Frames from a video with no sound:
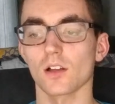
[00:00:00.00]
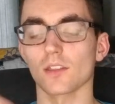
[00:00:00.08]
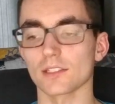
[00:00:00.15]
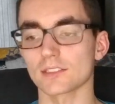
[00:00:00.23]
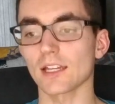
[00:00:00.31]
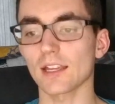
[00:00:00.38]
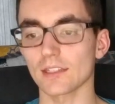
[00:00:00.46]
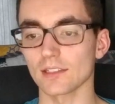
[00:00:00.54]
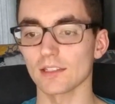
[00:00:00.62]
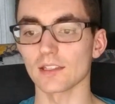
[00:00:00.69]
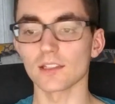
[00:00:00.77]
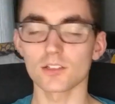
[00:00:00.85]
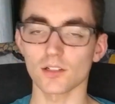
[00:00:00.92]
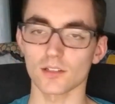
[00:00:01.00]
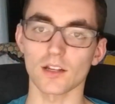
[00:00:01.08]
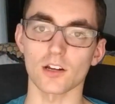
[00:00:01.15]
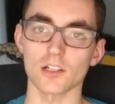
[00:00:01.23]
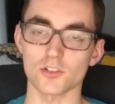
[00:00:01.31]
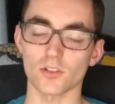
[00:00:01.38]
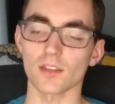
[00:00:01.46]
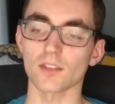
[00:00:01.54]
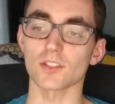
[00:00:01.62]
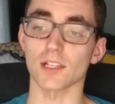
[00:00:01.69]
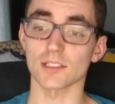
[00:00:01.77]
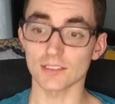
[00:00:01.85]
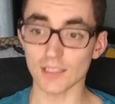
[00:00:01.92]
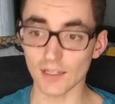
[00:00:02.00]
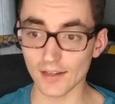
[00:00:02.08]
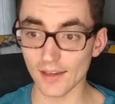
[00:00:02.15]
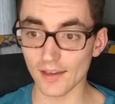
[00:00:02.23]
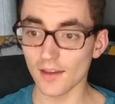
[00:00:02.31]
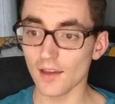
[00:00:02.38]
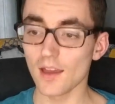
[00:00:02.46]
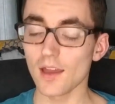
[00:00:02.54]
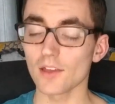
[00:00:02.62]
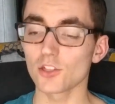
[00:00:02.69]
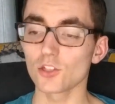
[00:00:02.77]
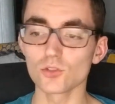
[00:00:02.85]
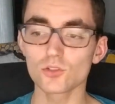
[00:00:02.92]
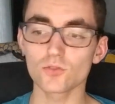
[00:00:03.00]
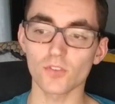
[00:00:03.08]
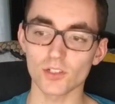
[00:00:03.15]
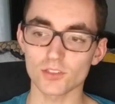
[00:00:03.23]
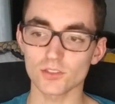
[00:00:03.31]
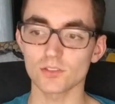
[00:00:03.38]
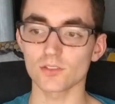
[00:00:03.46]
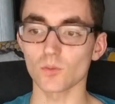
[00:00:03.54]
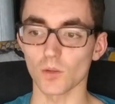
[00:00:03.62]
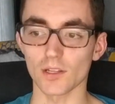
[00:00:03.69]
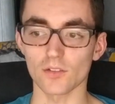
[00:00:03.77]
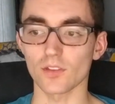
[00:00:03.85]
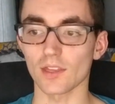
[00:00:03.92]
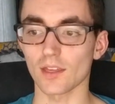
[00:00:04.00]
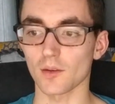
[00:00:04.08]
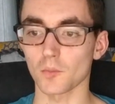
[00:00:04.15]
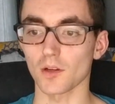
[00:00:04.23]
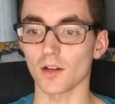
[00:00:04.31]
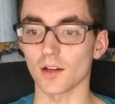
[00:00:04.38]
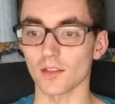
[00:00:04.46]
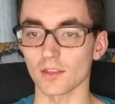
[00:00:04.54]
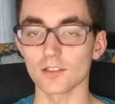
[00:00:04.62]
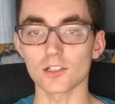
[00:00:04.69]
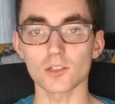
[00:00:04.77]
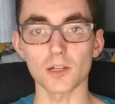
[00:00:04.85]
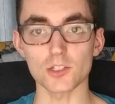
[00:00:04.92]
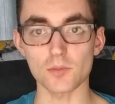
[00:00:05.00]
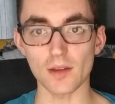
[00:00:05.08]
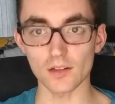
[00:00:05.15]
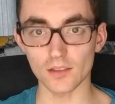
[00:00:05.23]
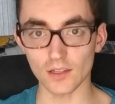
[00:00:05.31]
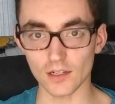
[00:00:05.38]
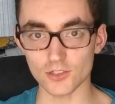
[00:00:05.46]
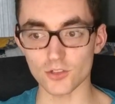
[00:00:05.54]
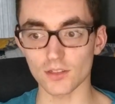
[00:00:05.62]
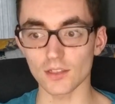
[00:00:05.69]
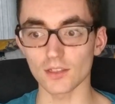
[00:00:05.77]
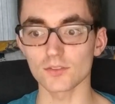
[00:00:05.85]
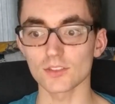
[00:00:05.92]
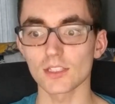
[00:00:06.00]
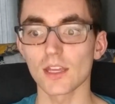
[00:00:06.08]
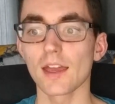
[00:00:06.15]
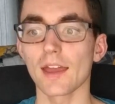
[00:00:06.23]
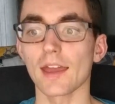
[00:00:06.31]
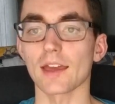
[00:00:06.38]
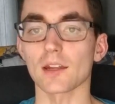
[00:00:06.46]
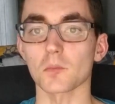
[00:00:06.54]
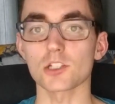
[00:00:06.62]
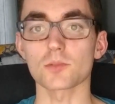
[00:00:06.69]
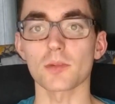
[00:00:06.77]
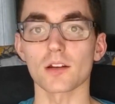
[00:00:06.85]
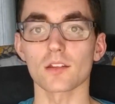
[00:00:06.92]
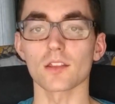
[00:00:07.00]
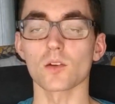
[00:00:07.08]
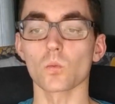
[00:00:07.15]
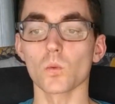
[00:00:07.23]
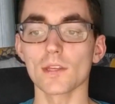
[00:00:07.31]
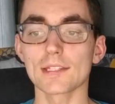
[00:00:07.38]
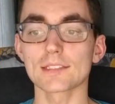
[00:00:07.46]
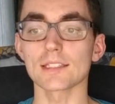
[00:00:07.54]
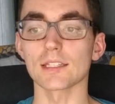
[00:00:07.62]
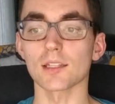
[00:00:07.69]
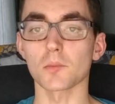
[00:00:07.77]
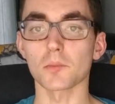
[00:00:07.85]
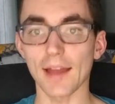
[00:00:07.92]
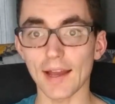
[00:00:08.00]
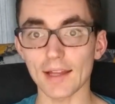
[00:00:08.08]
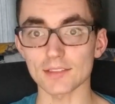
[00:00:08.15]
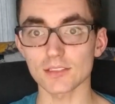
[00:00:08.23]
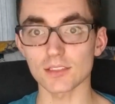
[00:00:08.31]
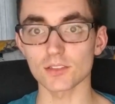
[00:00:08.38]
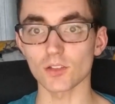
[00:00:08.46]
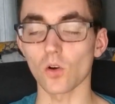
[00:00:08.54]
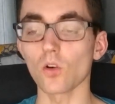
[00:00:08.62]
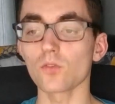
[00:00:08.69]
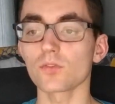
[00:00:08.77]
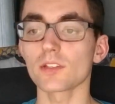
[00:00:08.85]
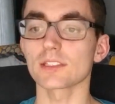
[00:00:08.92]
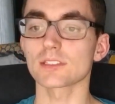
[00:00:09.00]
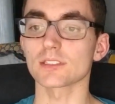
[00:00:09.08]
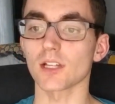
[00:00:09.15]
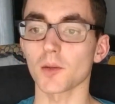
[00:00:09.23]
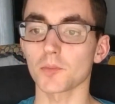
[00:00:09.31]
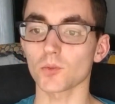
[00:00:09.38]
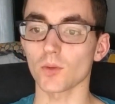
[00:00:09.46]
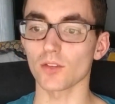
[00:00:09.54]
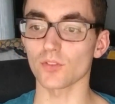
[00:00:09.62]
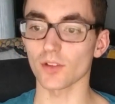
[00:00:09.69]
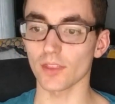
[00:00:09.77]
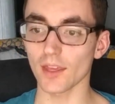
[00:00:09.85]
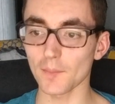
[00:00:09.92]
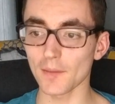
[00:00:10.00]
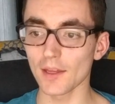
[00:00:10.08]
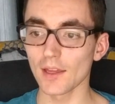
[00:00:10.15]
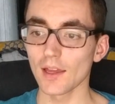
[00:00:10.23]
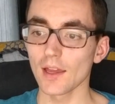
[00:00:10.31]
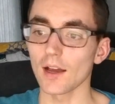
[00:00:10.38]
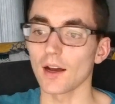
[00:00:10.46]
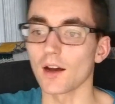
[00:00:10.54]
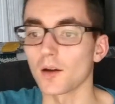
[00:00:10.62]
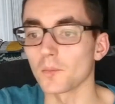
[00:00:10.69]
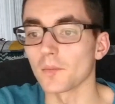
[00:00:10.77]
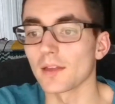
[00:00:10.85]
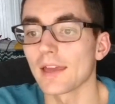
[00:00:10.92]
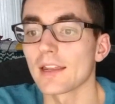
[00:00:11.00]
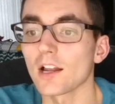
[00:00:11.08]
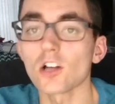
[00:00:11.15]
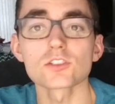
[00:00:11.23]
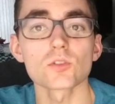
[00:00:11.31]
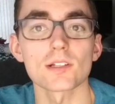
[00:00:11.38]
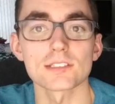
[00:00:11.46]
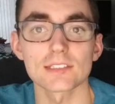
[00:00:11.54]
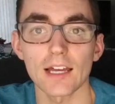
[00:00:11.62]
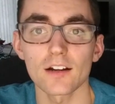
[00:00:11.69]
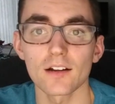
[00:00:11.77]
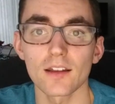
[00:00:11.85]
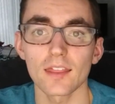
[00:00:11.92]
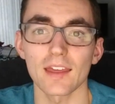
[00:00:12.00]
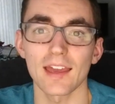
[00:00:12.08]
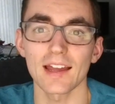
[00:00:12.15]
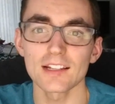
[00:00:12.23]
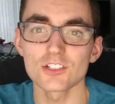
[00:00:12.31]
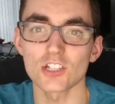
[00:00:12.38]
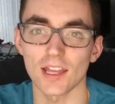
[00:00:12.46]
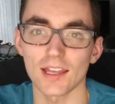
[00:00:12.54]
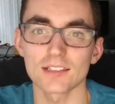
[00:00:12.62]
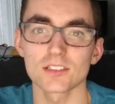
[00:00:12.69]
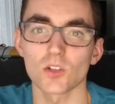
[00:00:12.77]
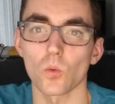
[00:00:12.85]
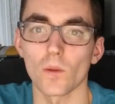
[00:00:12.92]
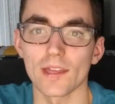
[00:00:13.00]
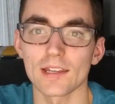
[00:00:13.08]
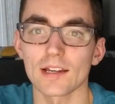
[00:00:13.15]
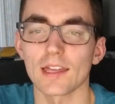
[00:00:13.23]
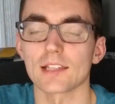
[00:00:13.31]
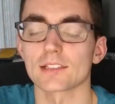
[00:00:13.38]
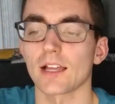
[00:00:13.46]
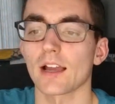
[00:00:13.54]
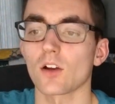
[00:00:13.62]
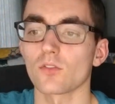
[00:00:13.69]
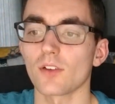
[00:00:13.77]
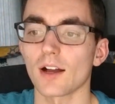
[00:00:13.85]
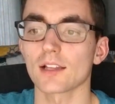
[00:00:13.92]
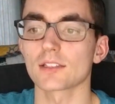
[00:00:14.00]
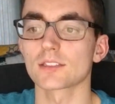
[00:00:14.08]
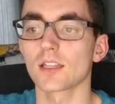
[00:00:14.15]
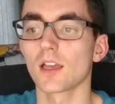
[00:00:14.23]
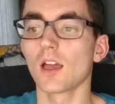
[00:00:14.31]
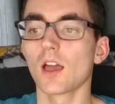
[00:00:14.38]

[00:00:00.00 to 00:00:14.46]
They secondly took down 100 Thieves on Sunday. Huge first win for them. They looked much better than 100 Thieves and much better than weeks in the past. So hopefully this is an upswing for them. And also on Saturday, they had a chance to win against Echo Fox.